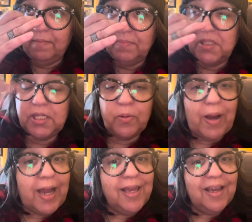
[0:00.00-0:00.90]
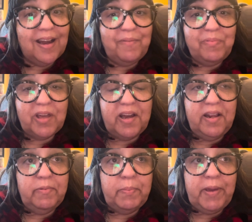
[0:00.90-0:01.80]
So I thought
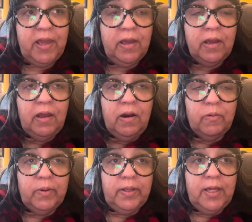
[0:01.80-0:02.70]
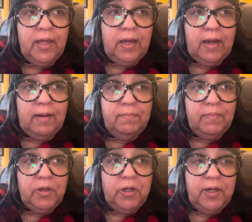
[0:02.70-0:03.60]
it would be really
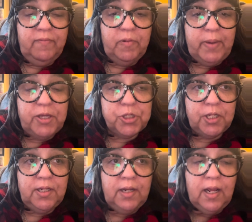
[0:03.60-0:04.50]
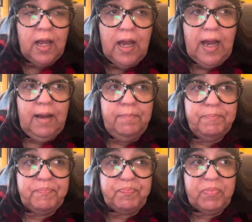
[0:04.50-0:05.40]
good information.
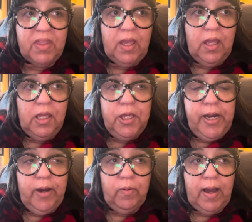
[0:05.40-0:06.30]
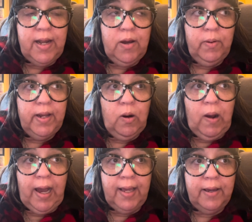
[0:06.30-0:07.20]
I know in
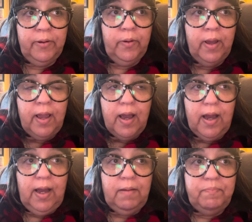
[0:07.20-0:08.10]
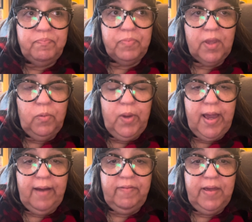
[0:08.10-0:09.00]
Ohio, we
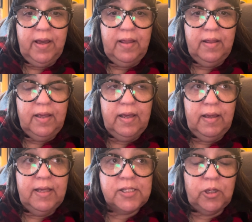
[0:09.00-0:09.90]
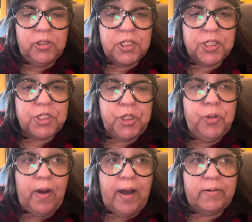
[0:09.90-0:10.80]
have it's hooked
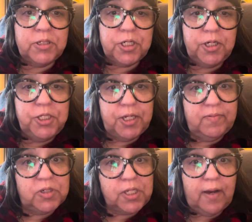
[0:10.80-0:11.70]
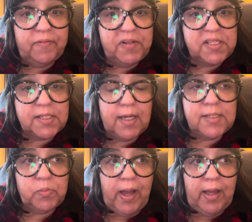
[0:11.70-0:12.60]
to our Attorney General's office
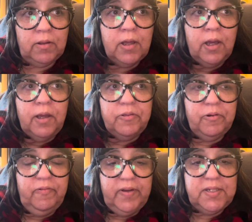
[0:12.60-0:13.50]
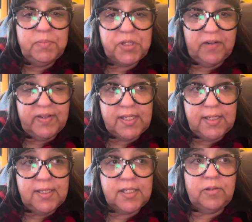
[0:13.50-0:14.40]
as well through Victim
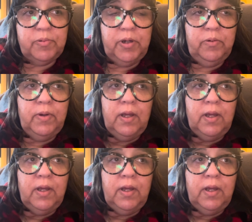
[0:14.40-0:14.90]
Services, through